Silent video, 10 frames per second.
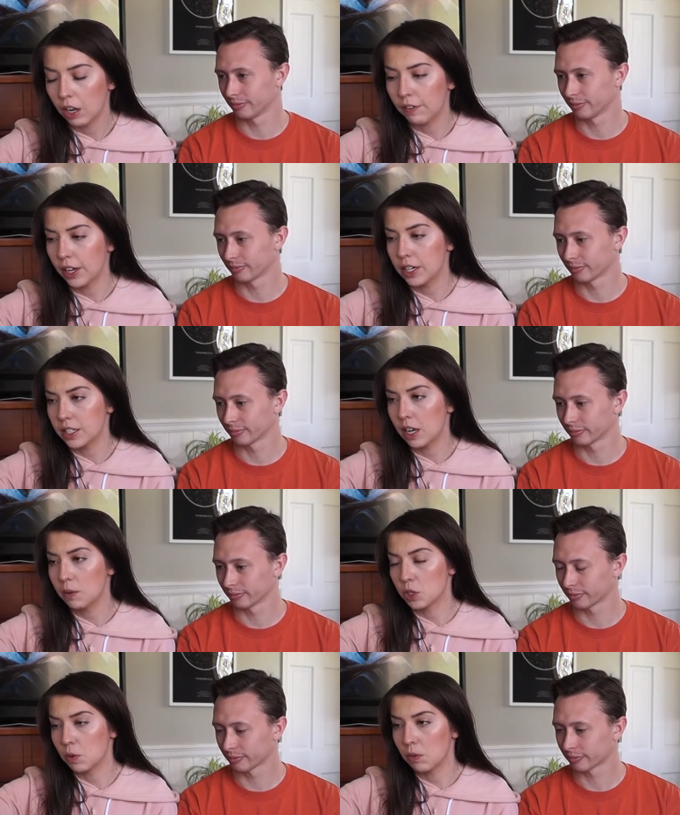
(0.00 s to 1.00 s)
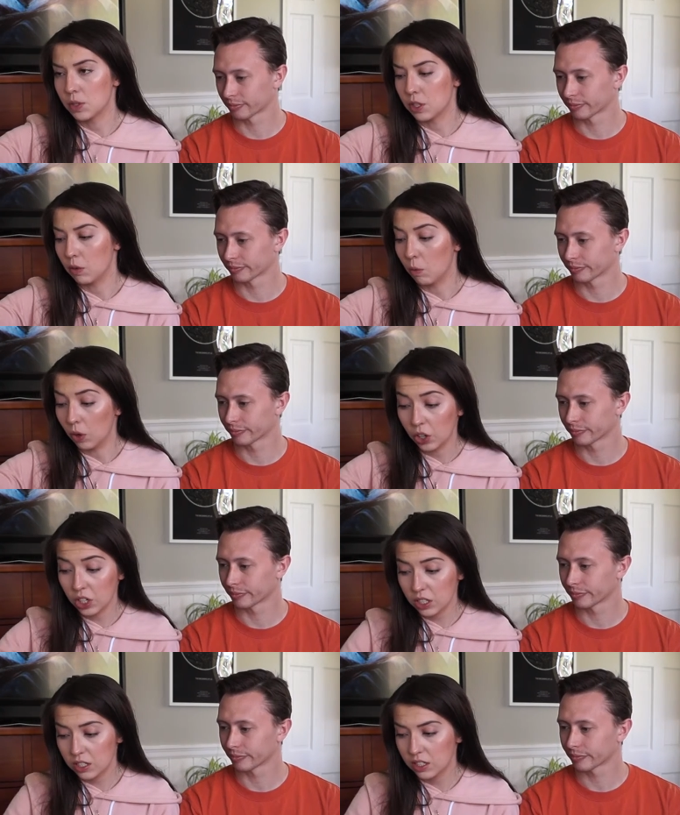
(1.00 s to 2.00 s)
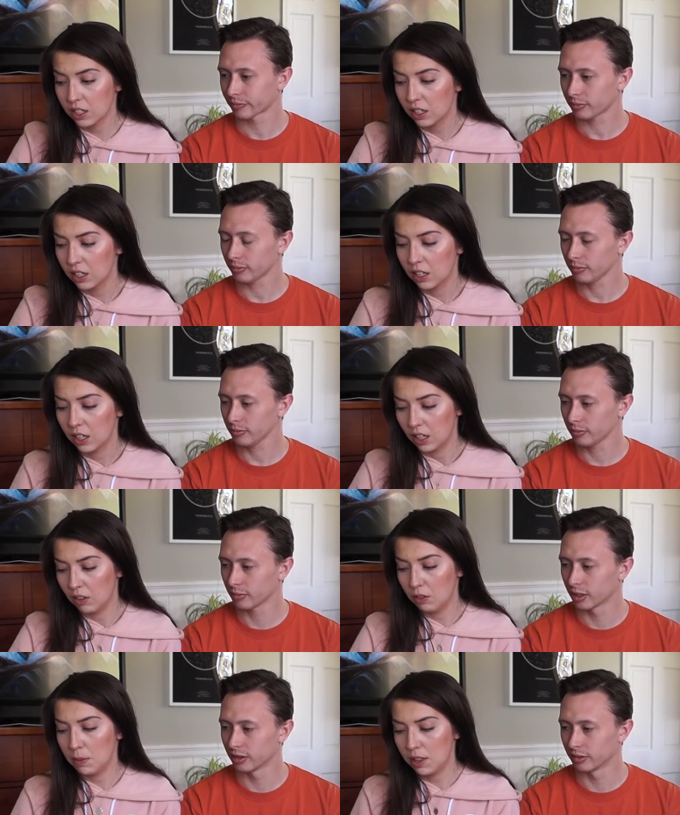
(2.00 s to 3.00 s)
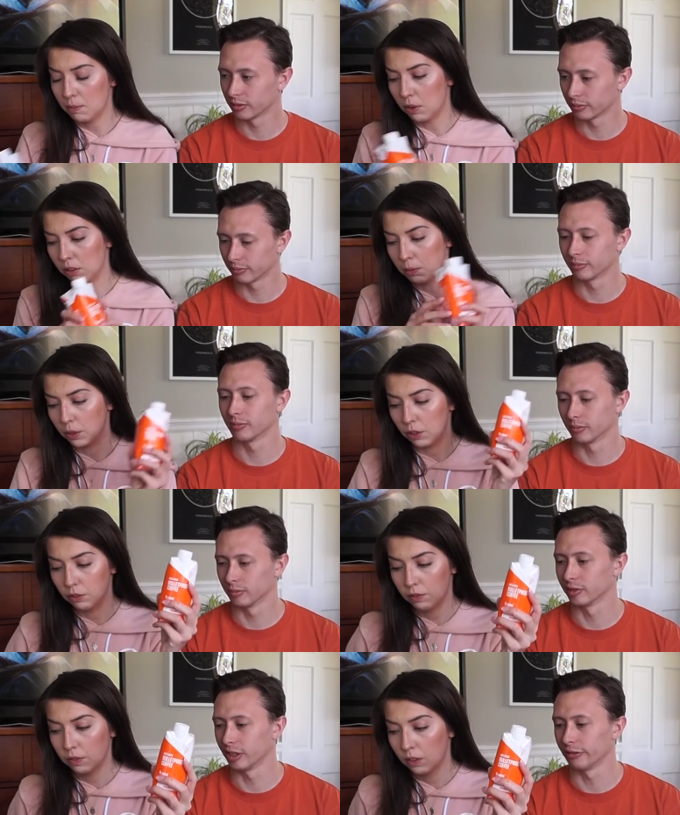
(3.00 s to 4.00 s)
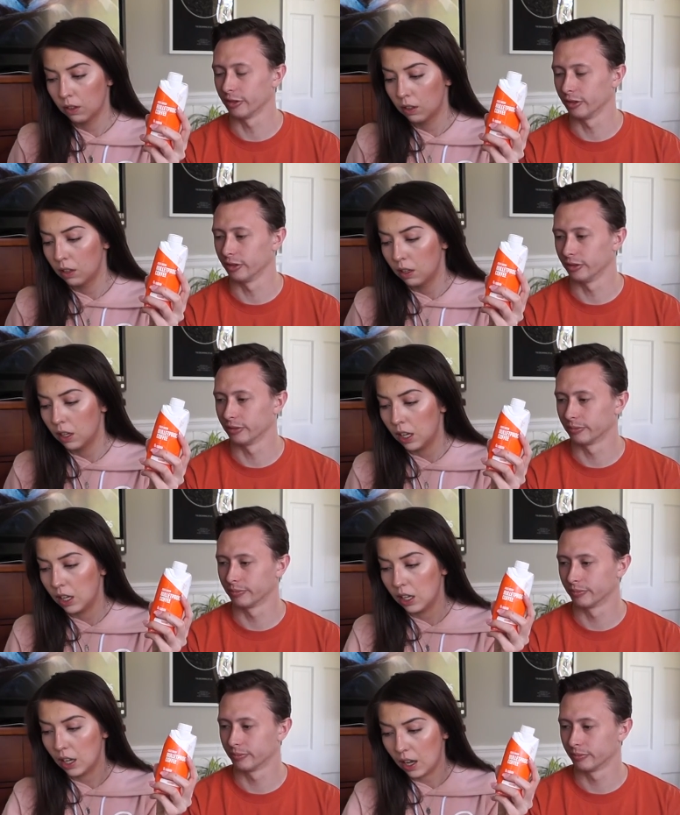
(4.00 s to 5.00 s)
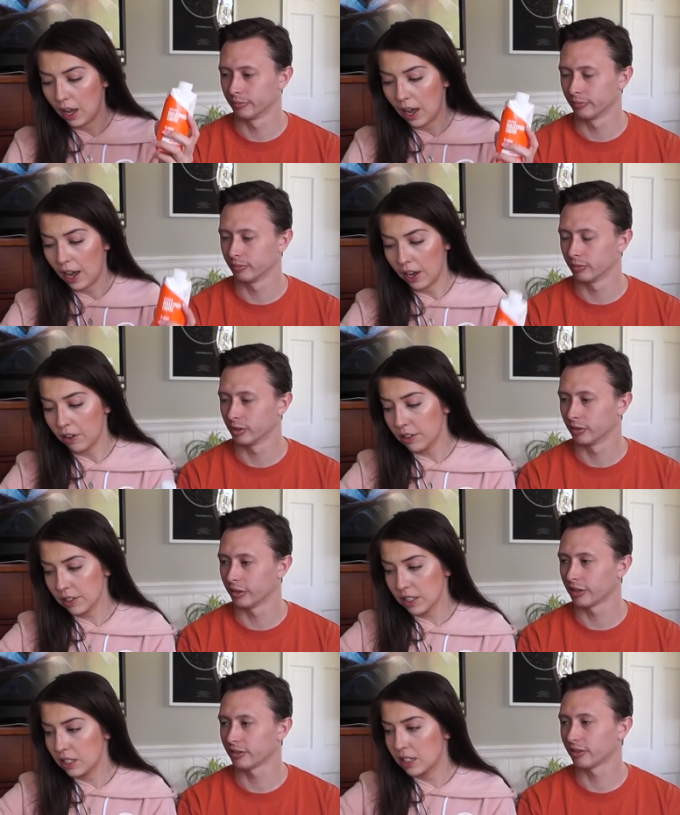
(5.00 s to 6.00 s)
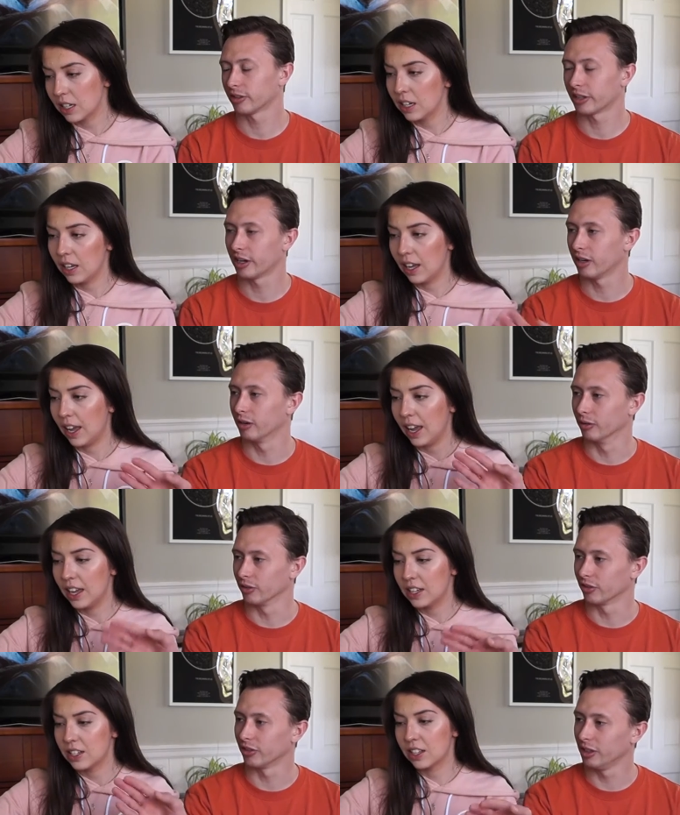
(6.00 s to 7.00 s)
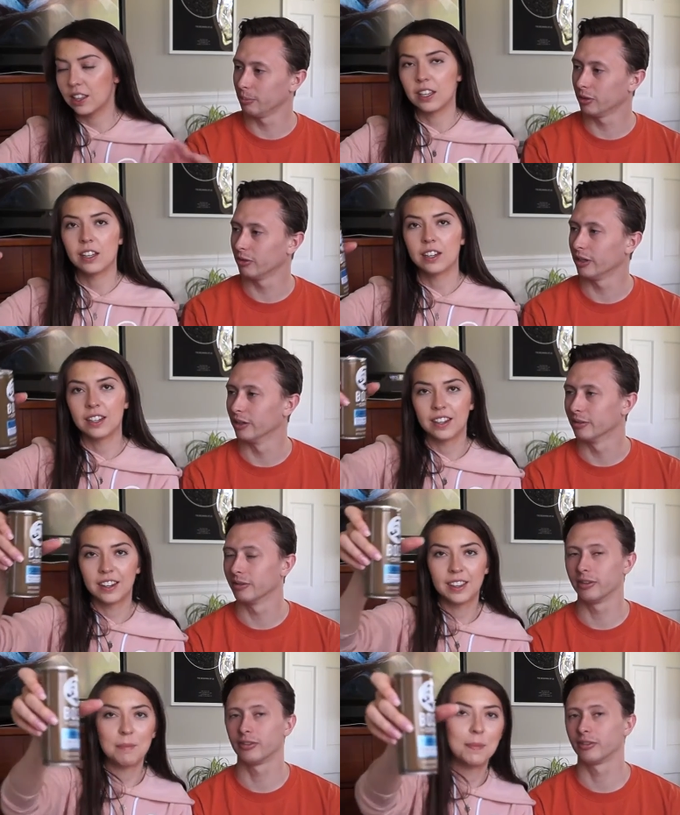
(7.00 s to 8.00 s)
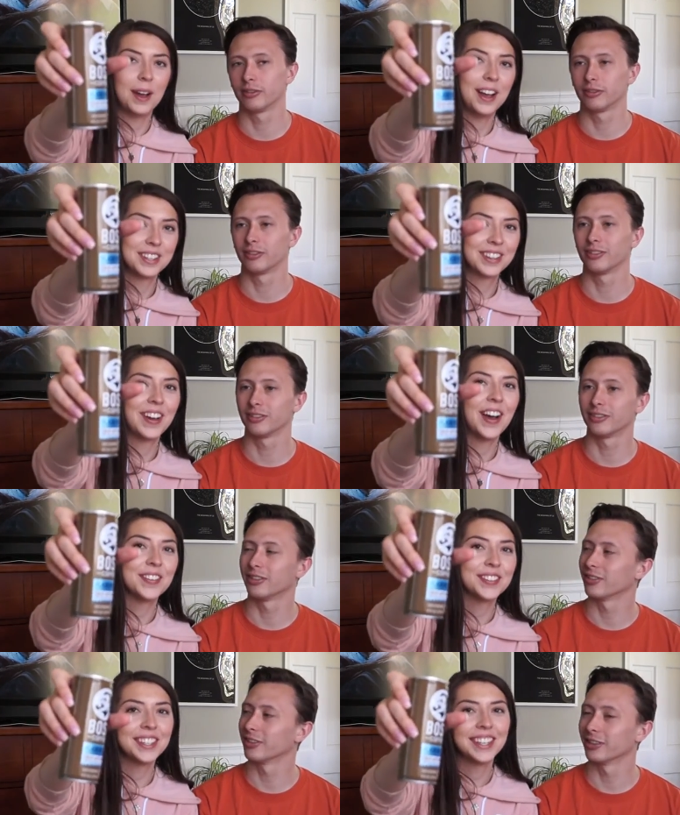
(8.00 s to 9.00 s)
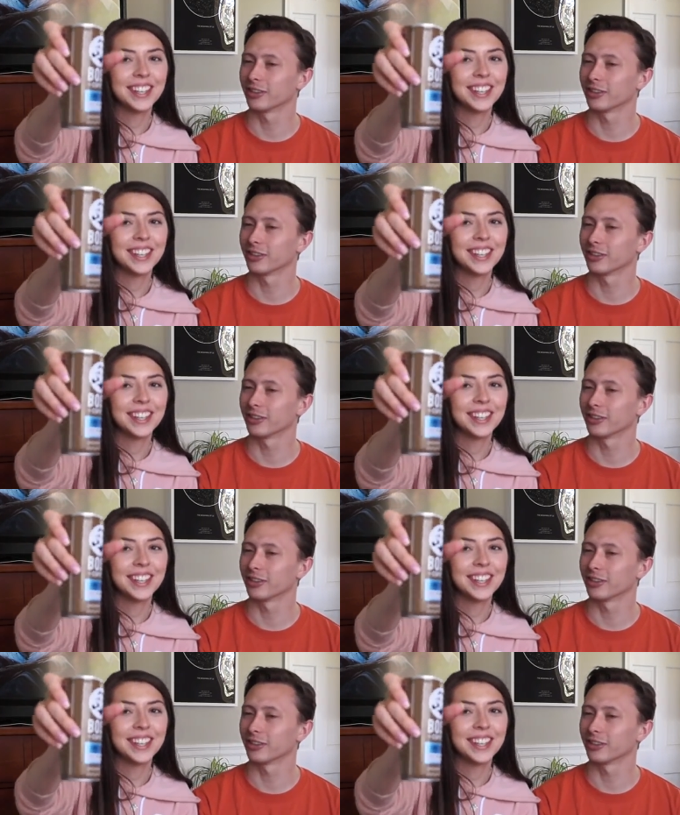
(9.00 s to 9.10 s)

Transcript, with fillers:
Speaker 1: if I had to say which one was the worst, it would be the bulletproof. Definitely. I
Speaker 2: honestly didn't count. hate the, the Boss Coffee.